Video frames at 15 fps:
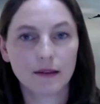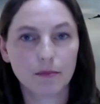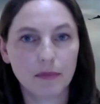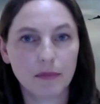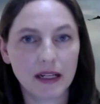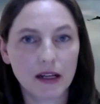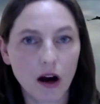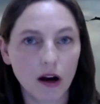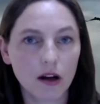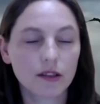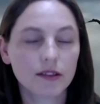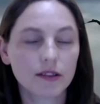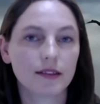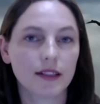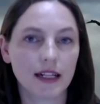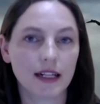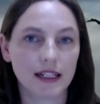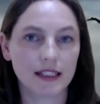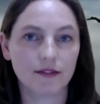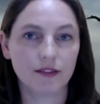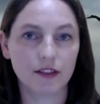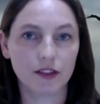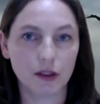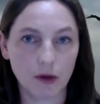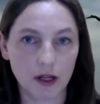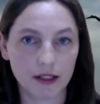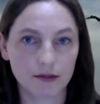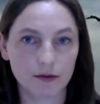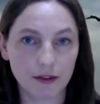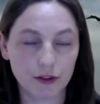because the
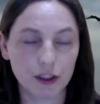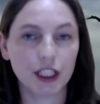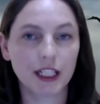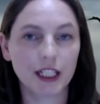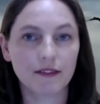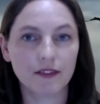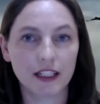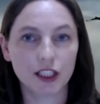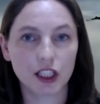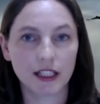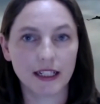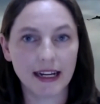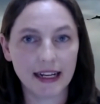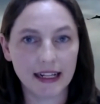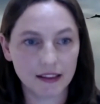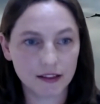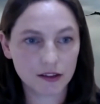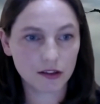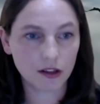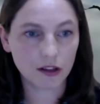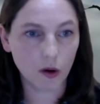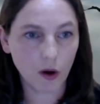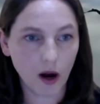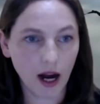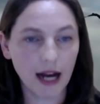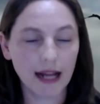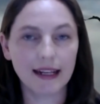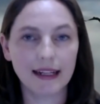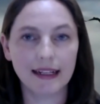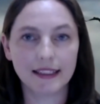1951 Refugee Convention is so
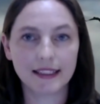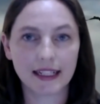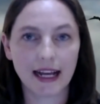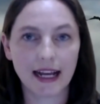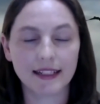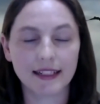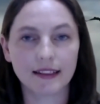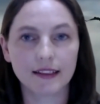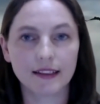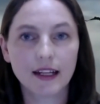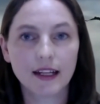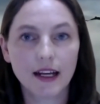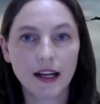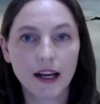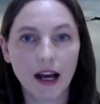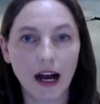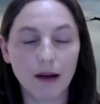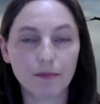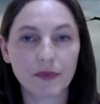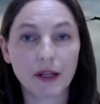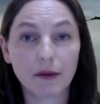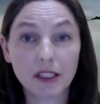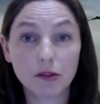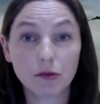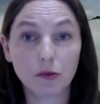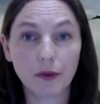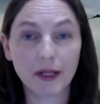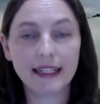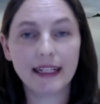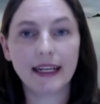highly litigated, there is
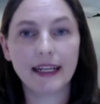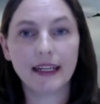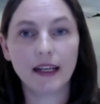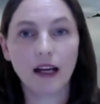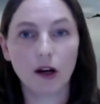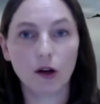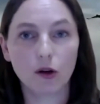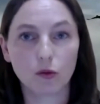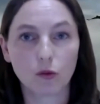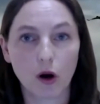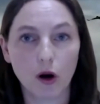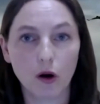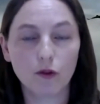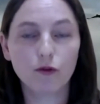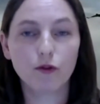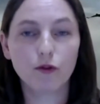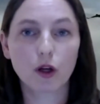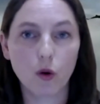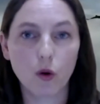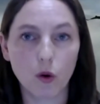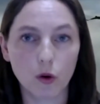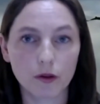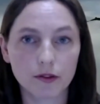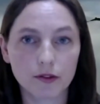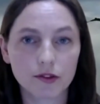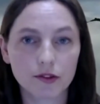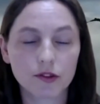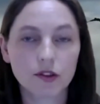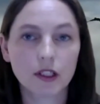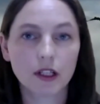really a role for
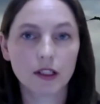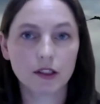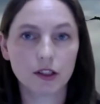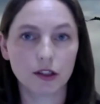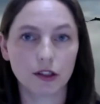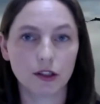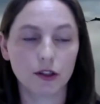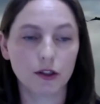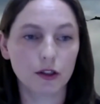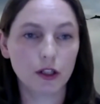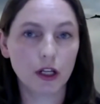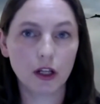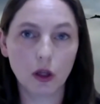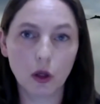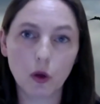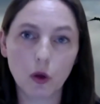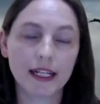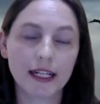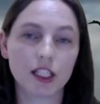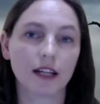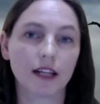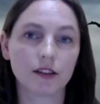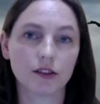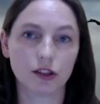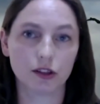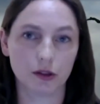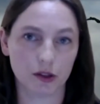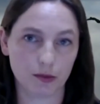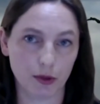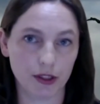courts to look at each other's
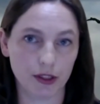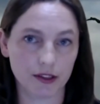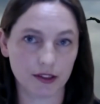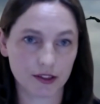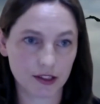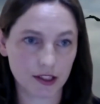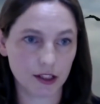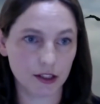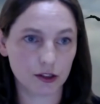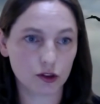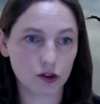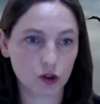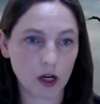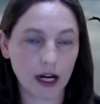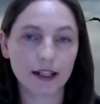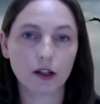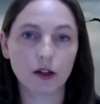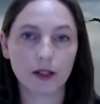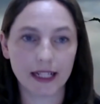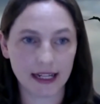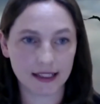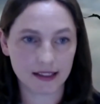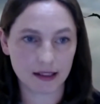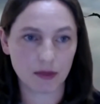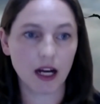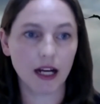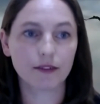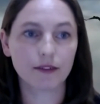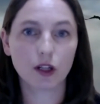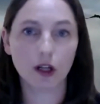jurisprudence, to try to create some
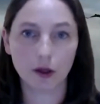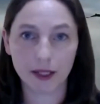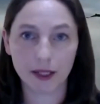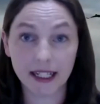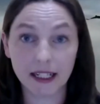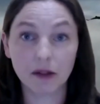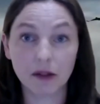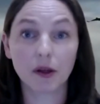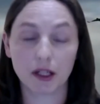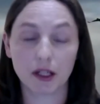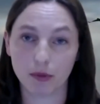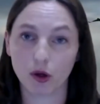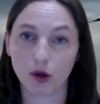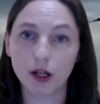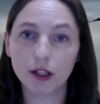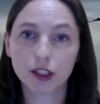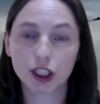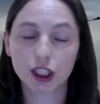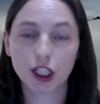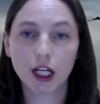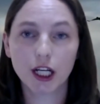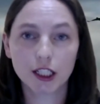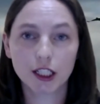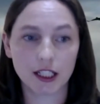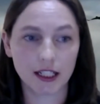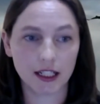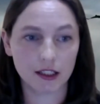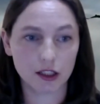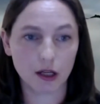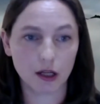kind of coherent approach to the
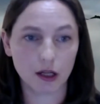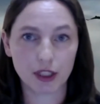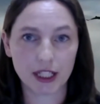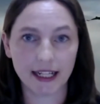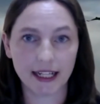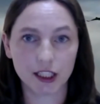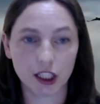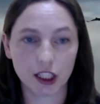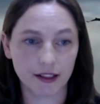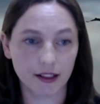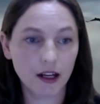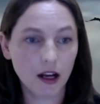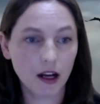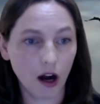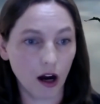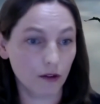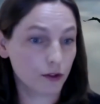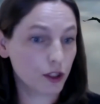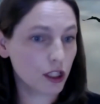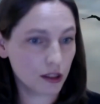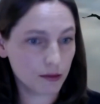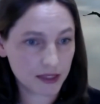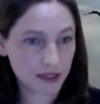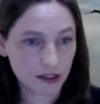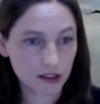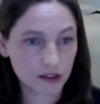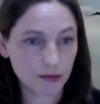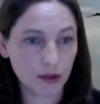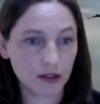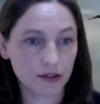interpretation of terms such
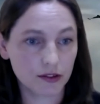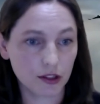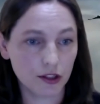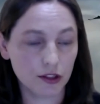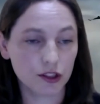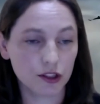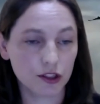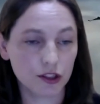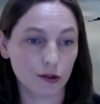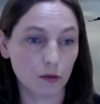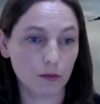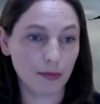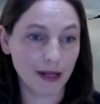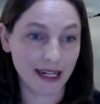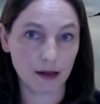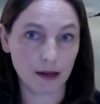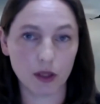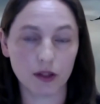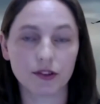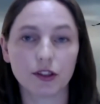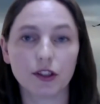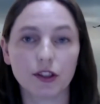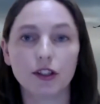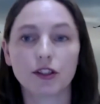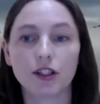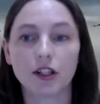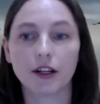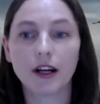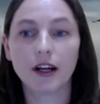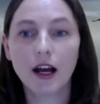as persecution, being persecuted,
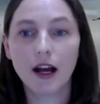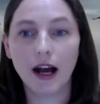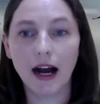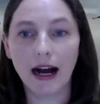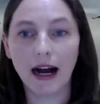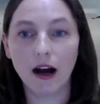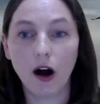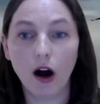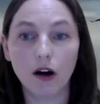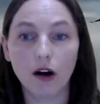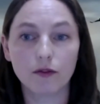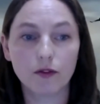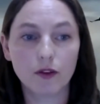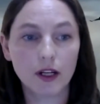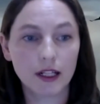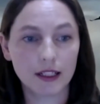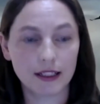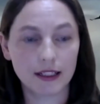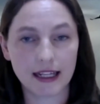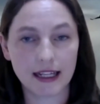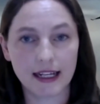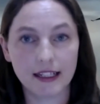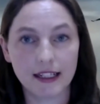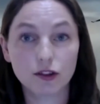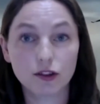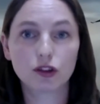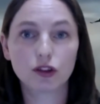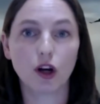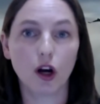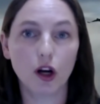of the
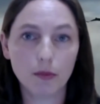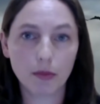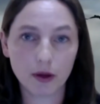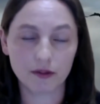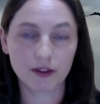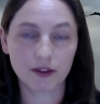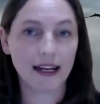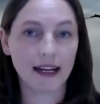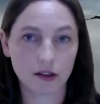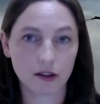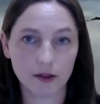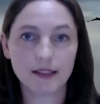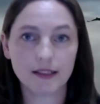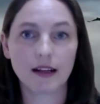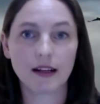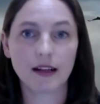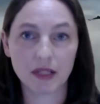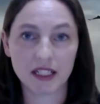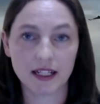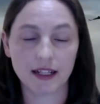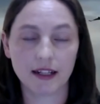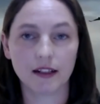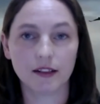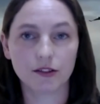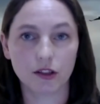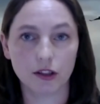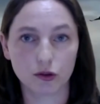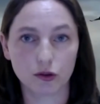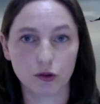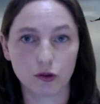scope of categories like particular
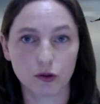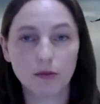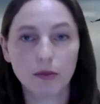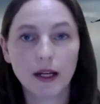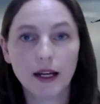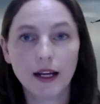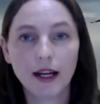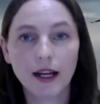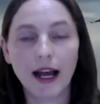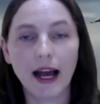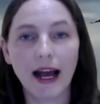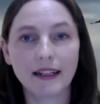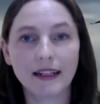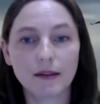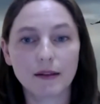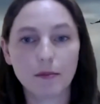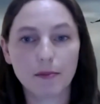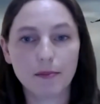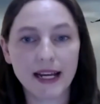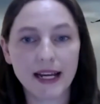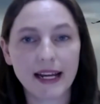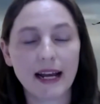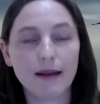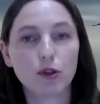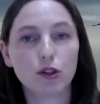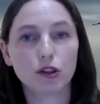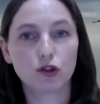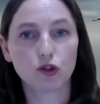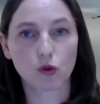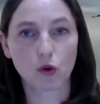social group, and being able to
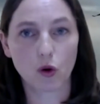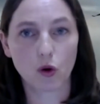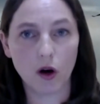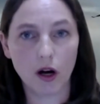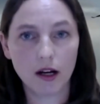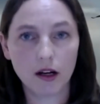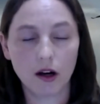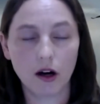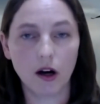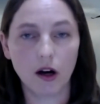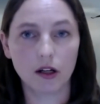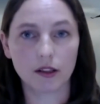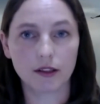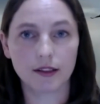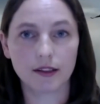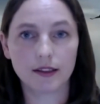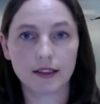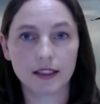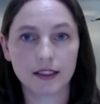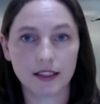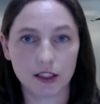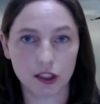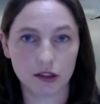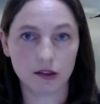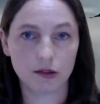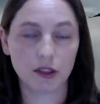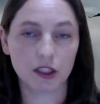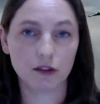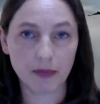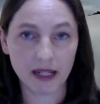draw on decisions
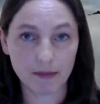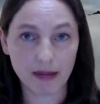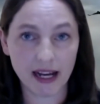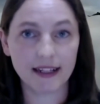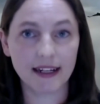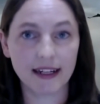which have been made in